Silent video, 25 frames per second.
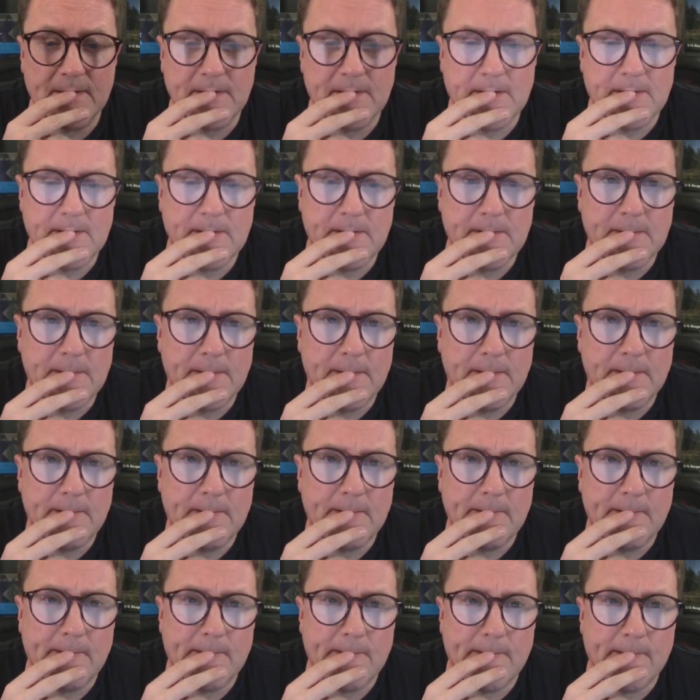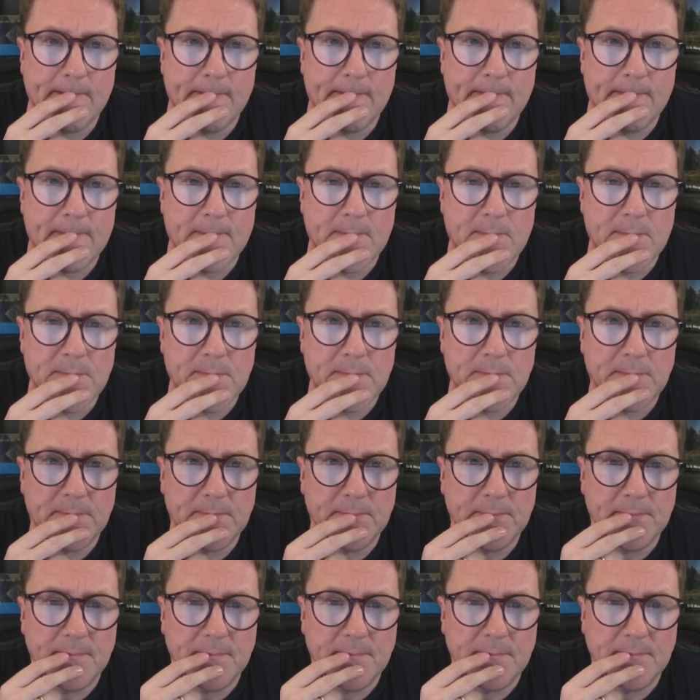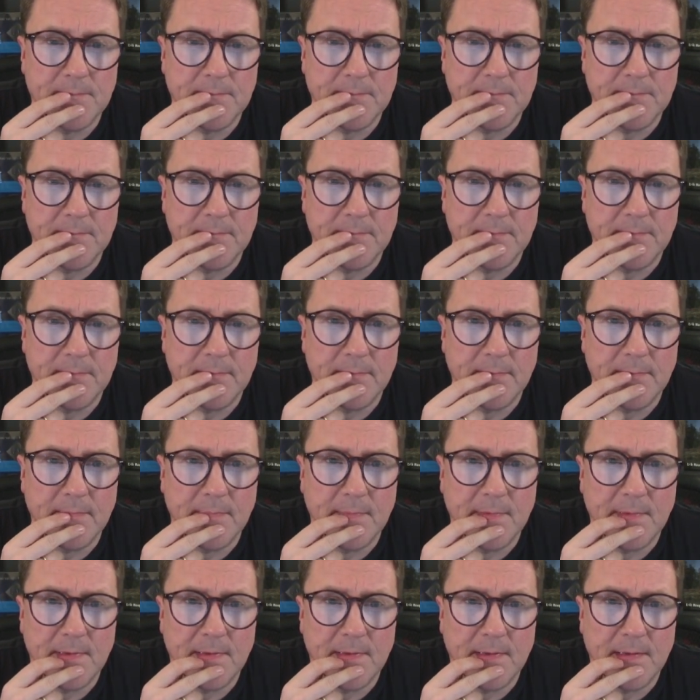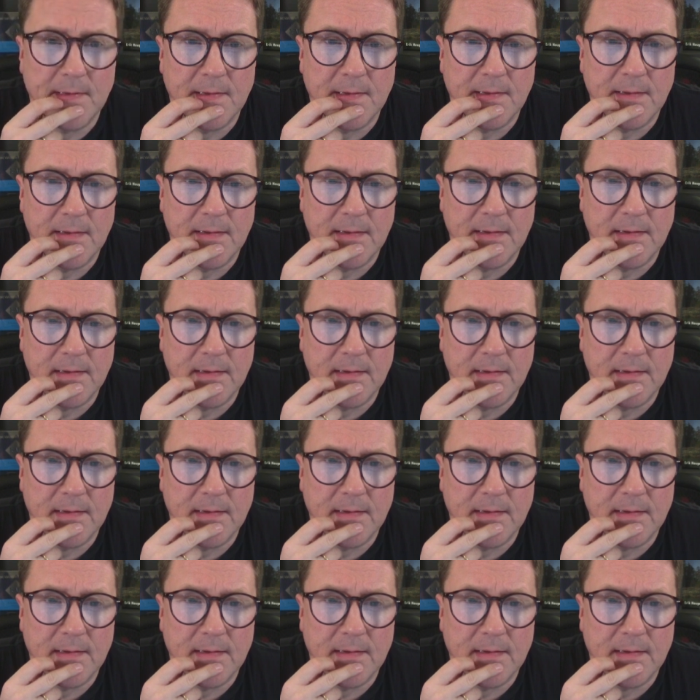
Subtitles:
Nobody speaks.